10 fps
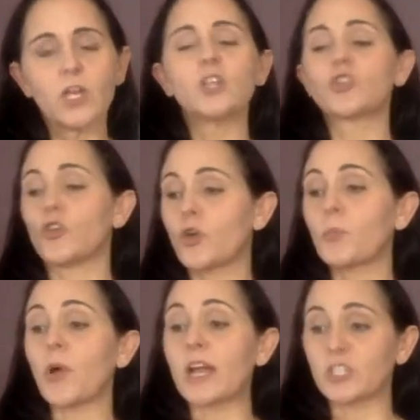So you can
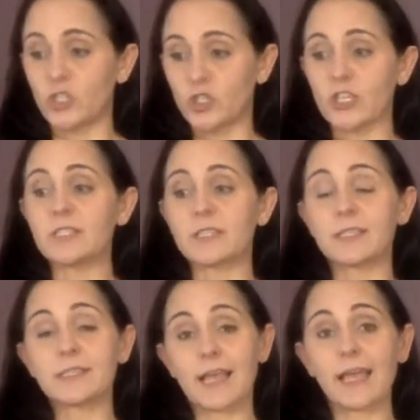practice just the
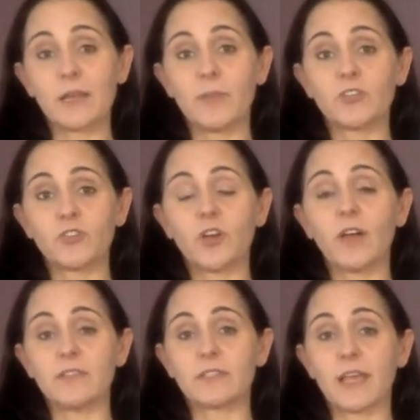second measure
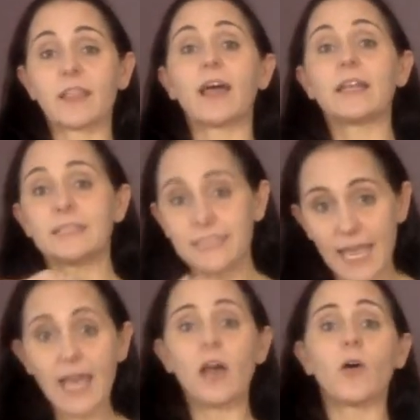of the second line,
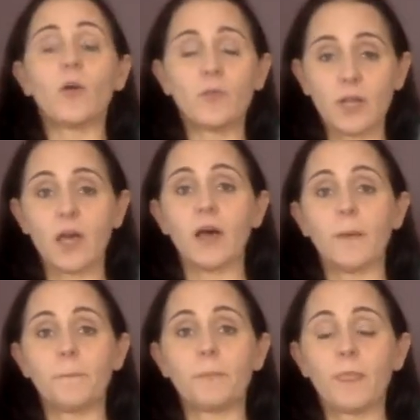down,
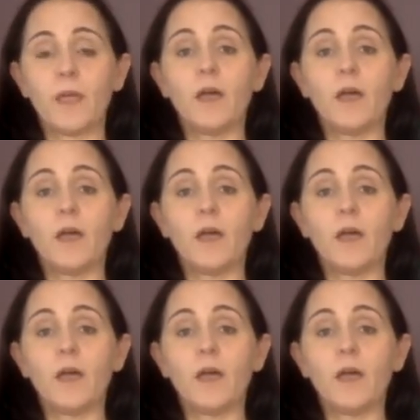up,